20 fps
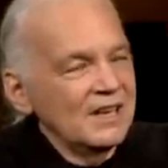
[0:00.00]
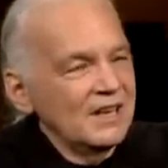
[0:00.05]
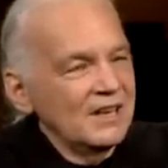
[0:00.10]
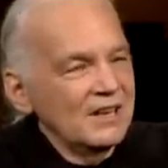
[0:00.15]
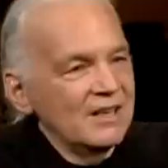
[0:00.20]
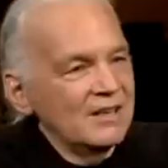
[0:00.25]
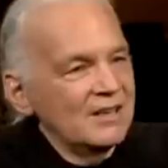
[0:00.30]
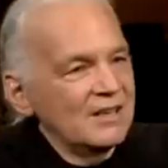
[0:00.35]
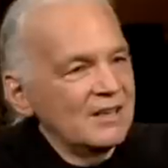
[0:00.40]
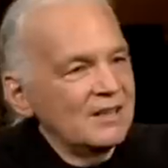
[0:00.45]

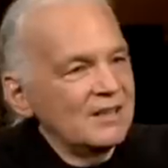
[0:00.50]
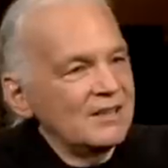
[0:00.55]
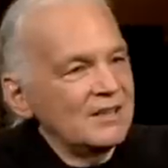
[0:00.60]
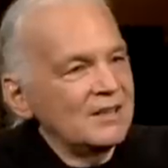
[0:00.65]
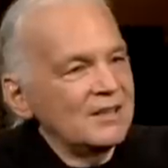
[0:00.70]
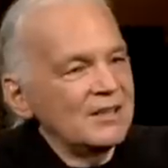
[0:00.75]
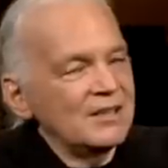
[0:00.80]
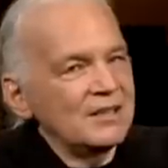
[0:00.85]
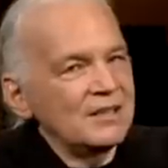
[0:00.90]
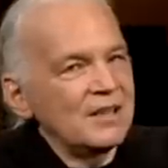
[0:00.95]
an
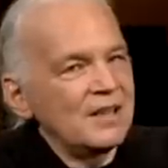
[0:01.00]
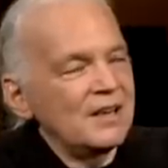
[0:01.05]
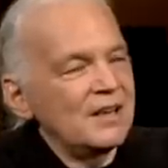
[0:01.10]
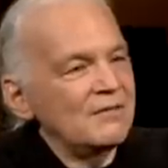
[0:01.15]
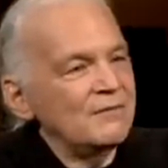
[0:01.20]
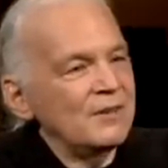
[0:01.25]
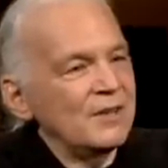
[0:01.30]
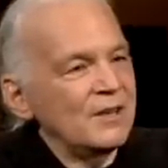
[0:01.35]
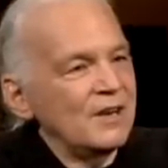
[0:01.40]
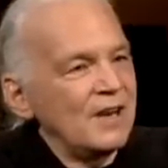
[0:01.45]

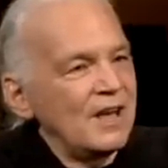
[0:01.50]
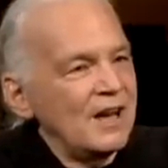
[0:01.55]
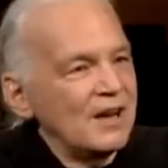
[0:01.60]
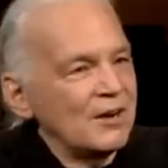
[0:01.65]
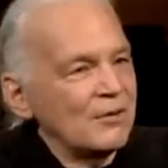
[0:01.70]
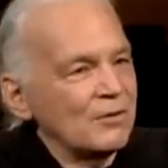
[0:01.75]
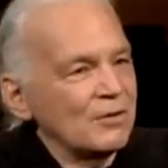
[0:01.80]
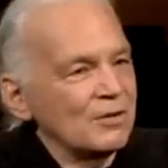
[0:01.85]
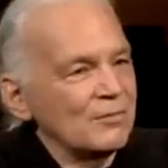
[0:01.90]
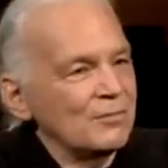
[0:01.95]
NFL
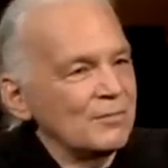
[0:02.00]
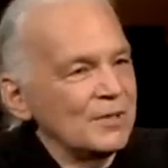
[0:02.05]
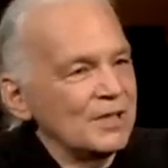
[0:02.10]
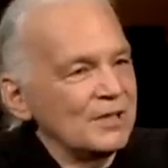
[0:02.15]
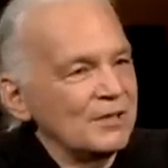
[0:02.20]
locker room,